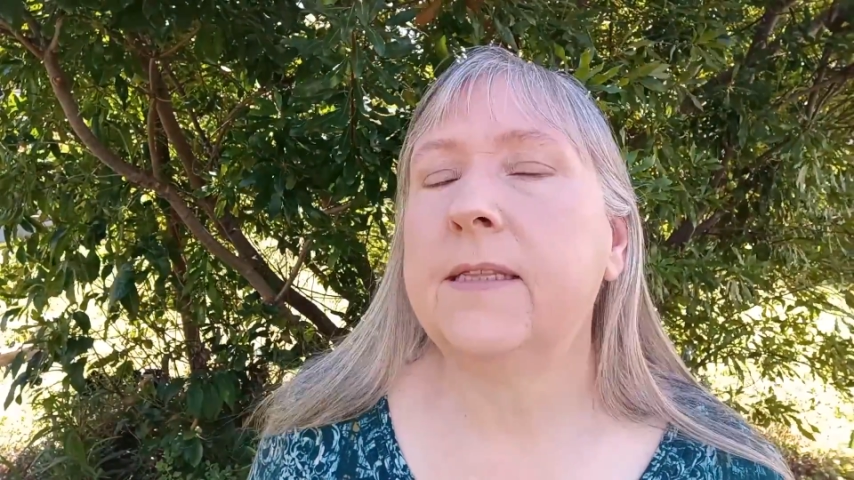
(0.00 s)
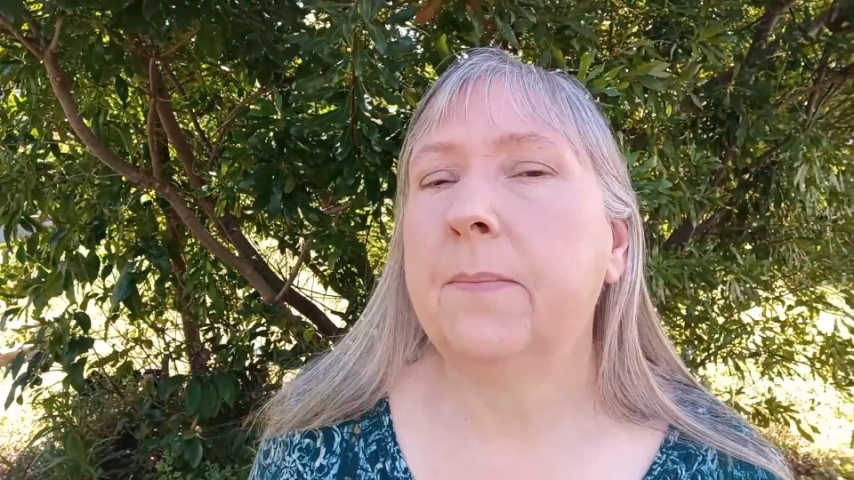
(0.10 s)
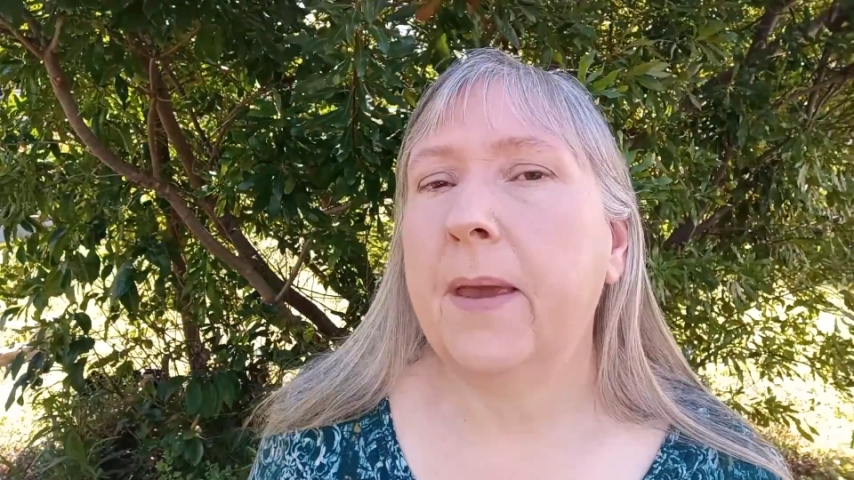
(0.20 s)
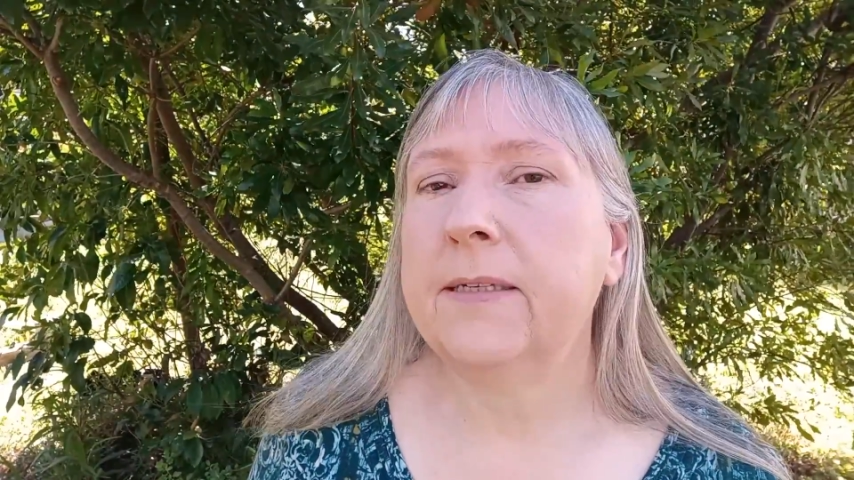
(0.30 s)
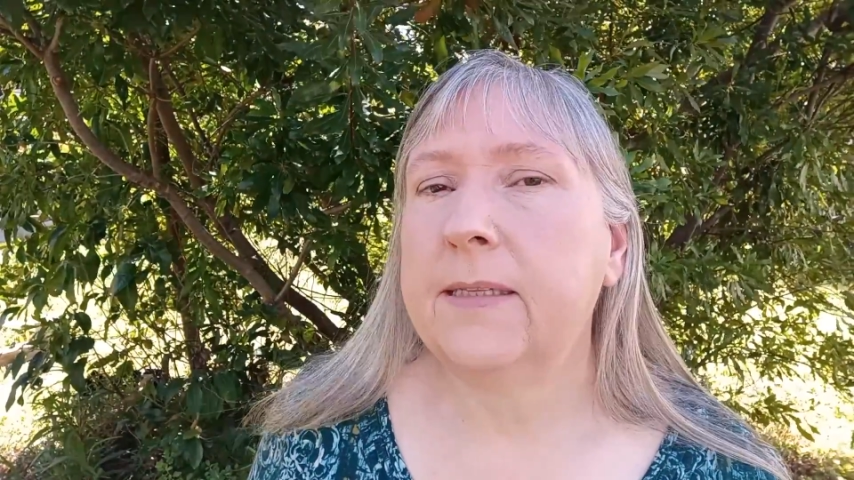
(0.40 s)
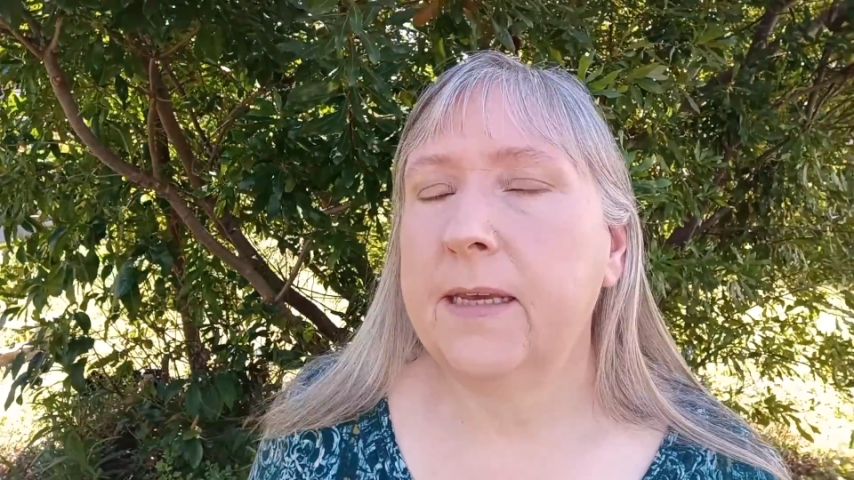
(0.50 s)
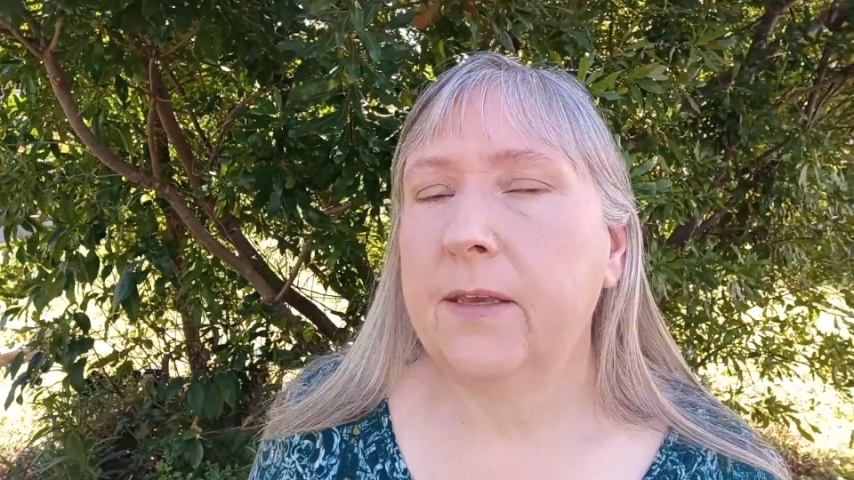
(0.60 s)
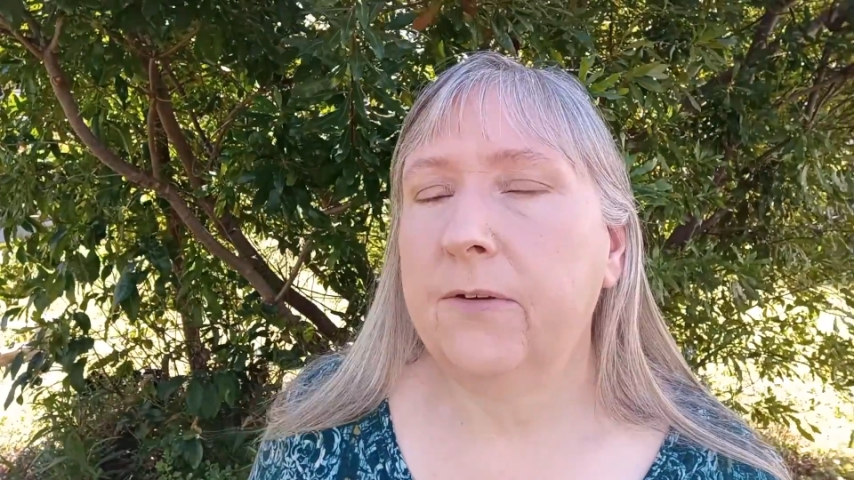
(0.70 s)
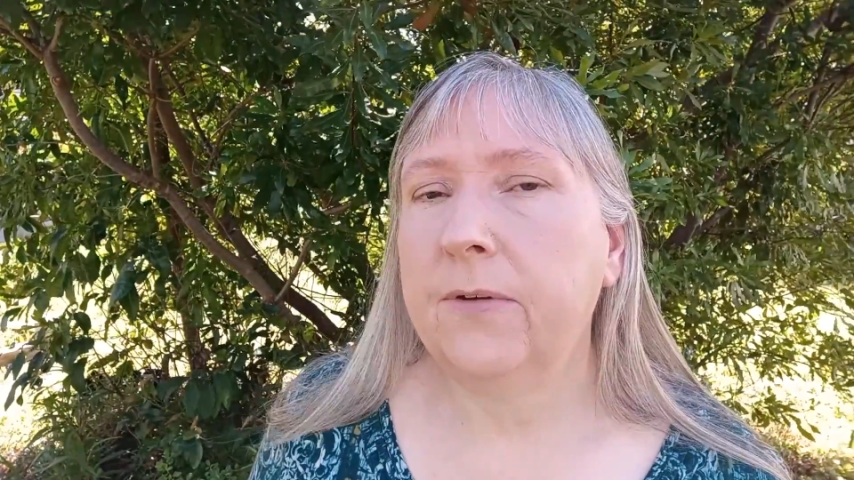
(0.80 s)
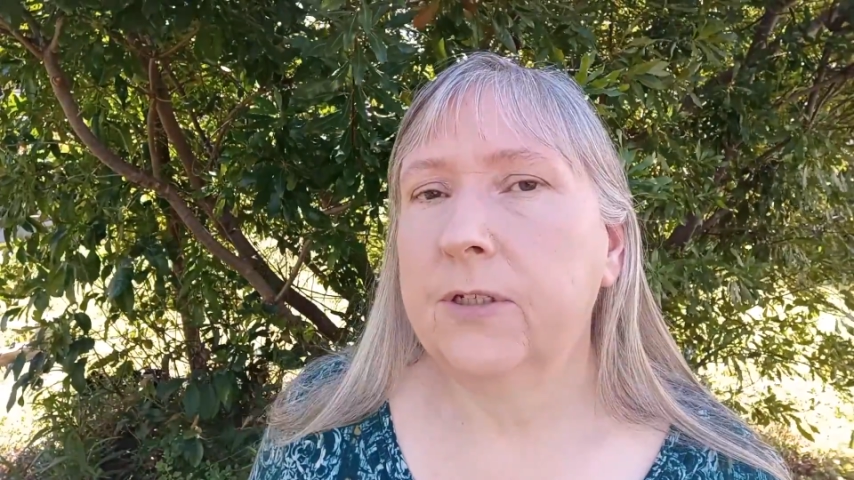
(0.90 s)
the best
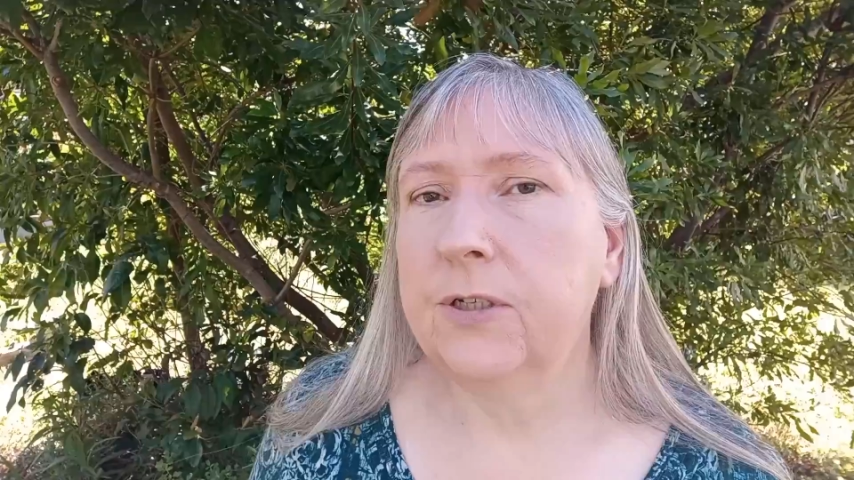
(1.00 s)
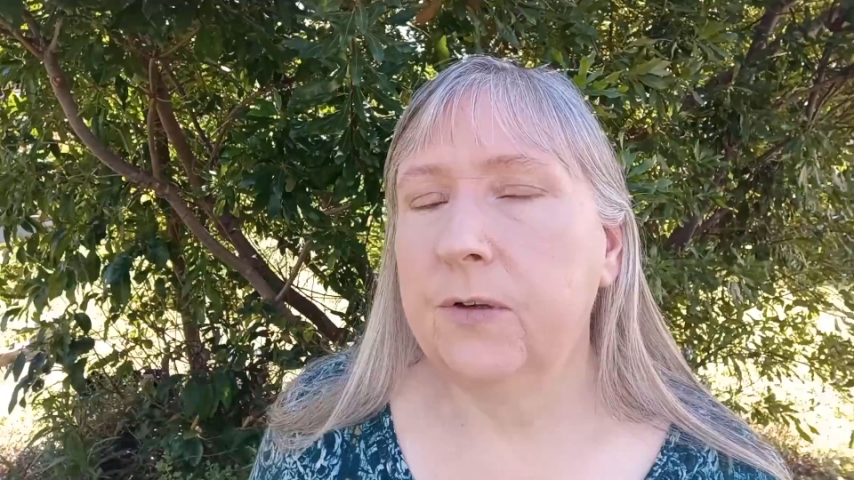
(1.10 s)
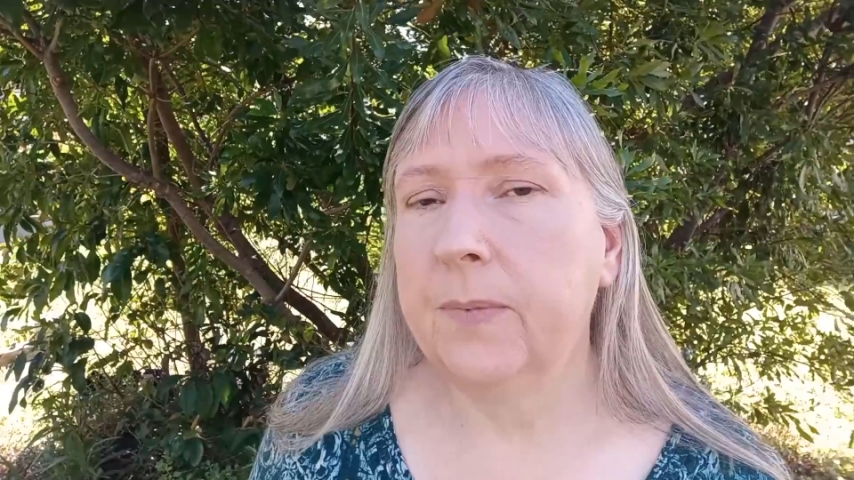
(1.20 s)
thing you can do,